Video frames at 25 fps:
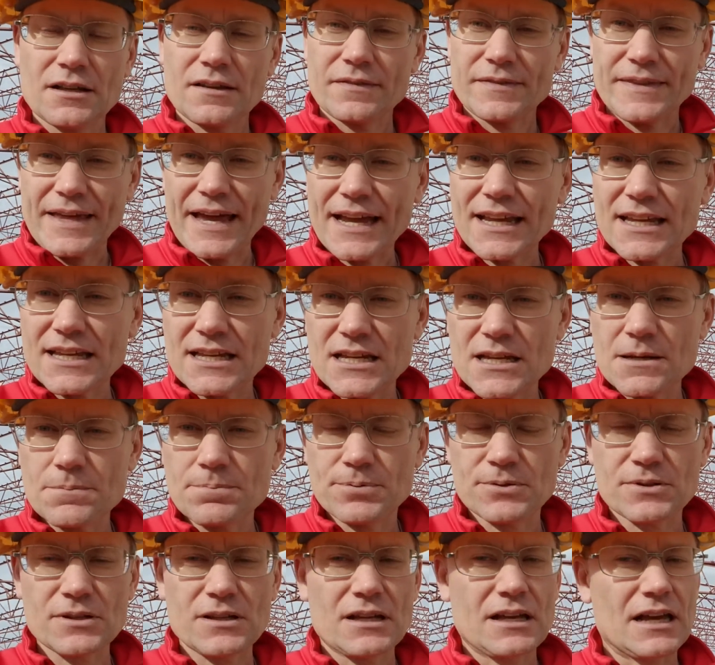that
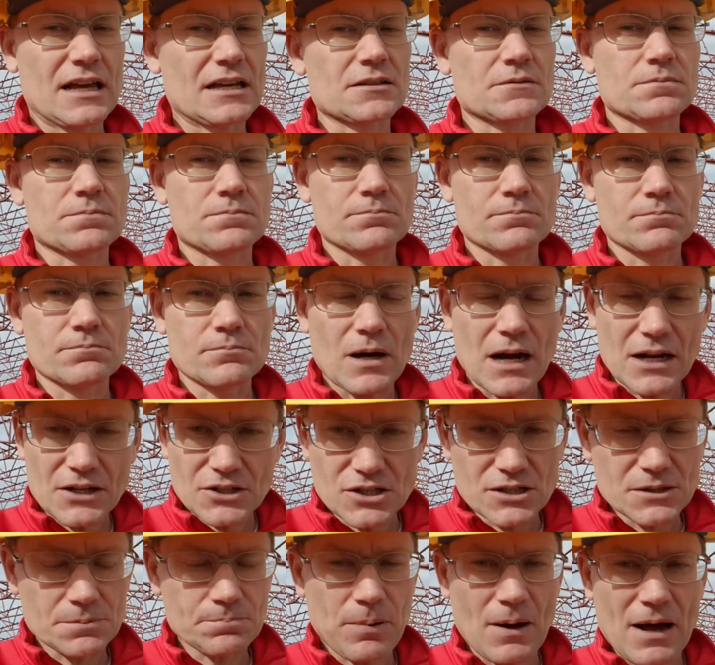keeps as
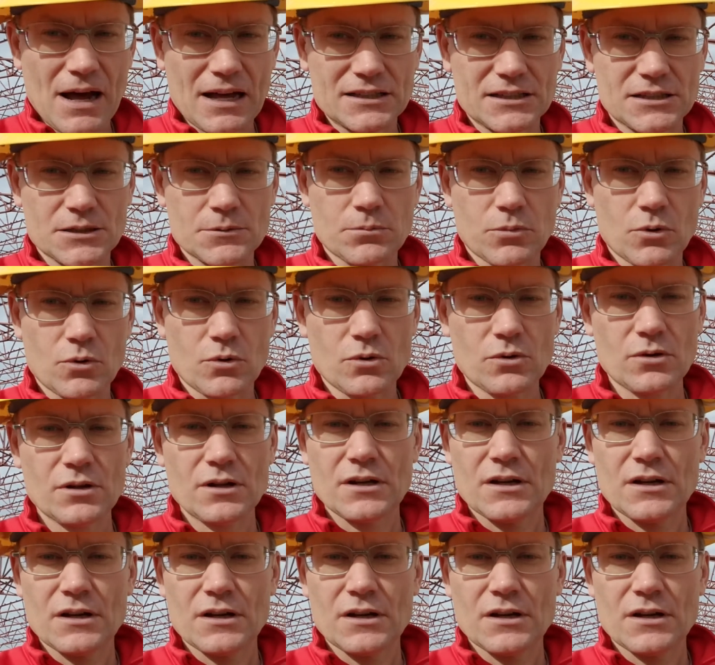much as possible